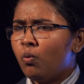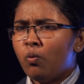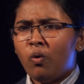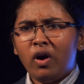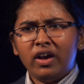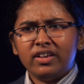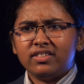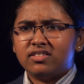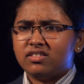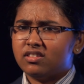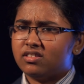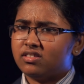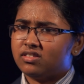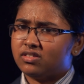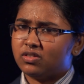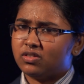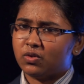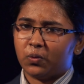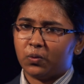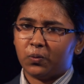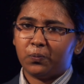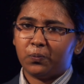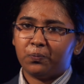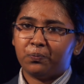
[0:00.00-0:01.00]
Why is it
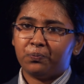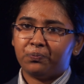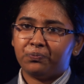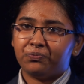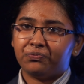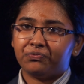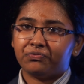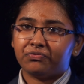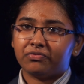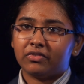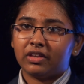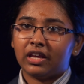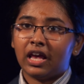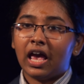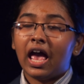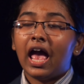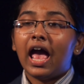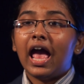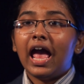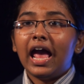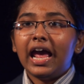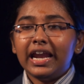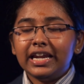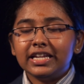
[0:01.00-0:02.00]
so?
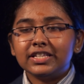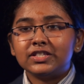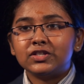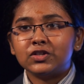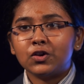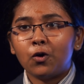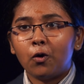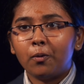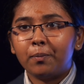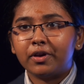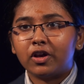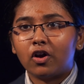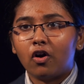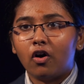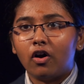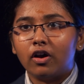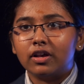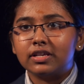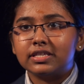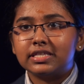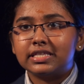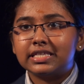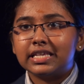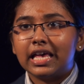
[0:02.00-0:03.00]
It is so
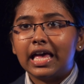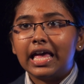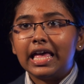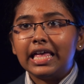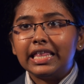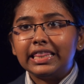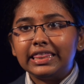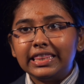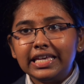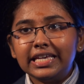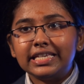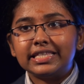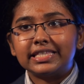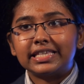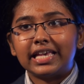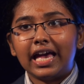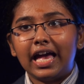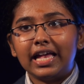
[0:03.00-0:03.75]
because these